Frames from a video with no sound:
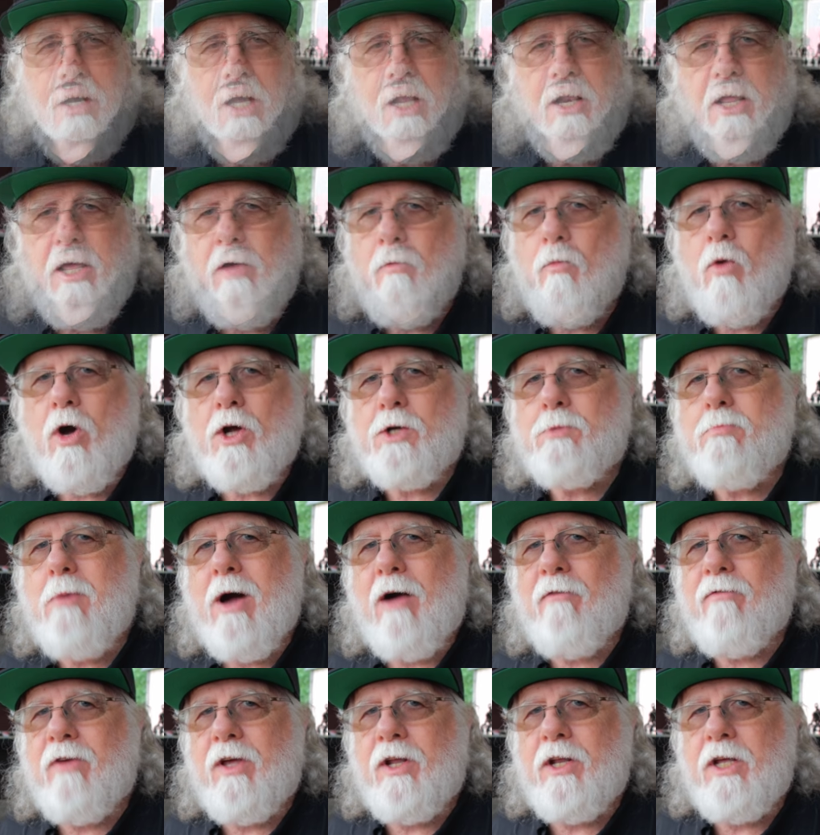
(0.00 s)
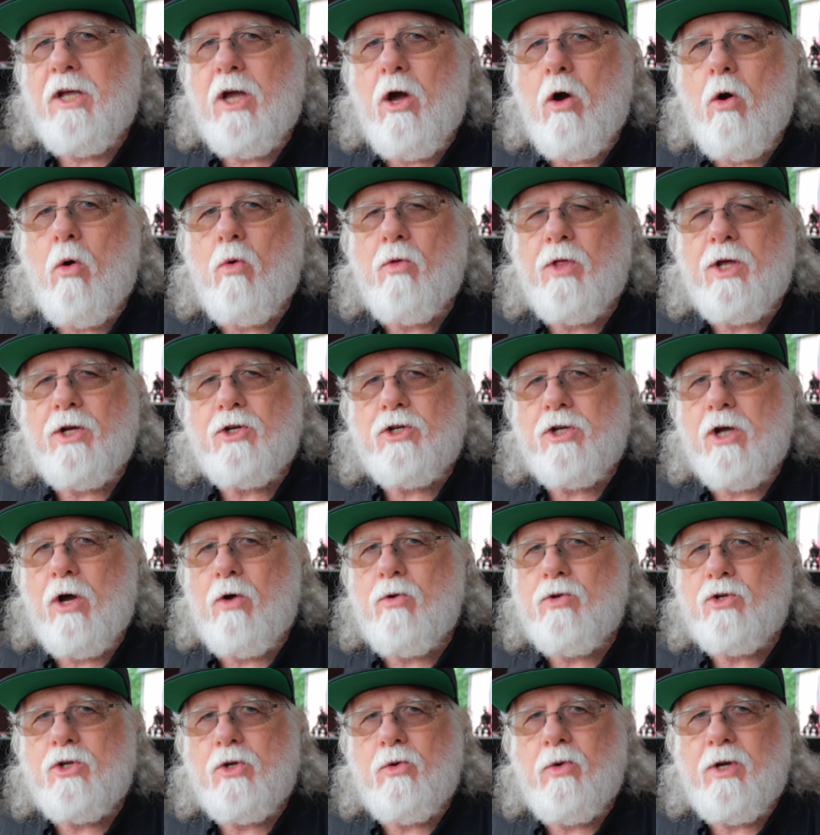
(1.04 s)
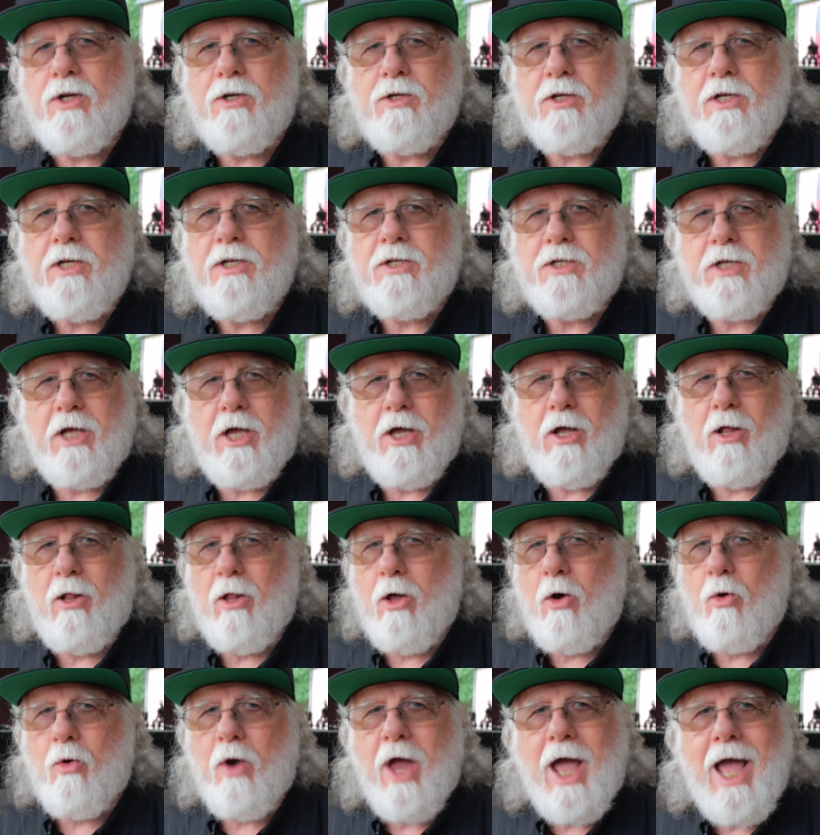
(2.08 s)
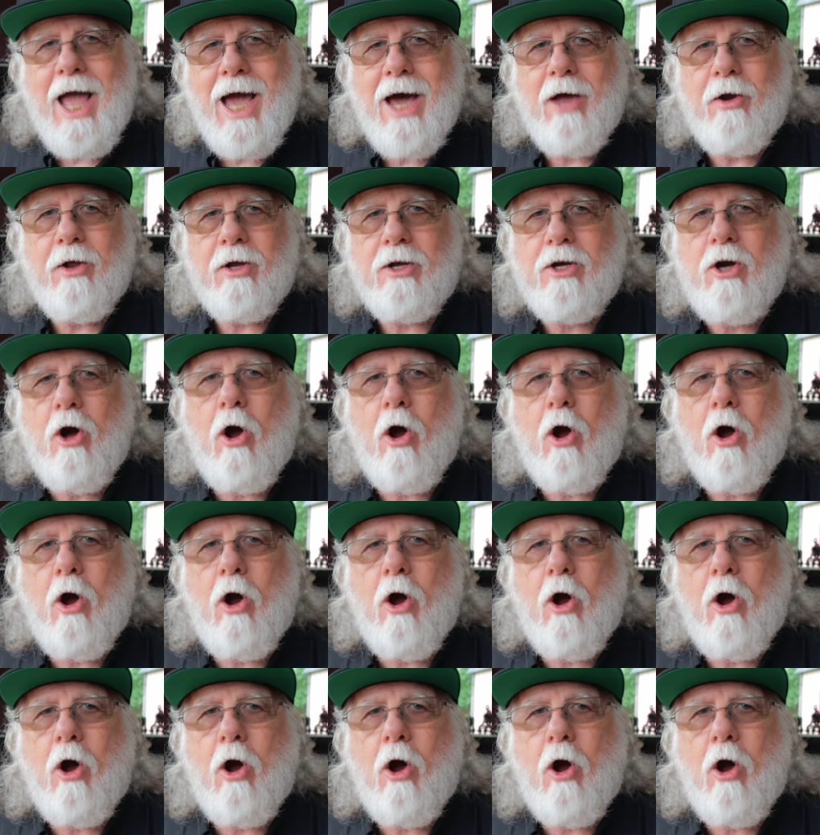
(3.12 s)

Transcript: And then watch my video that shows you in detail on how to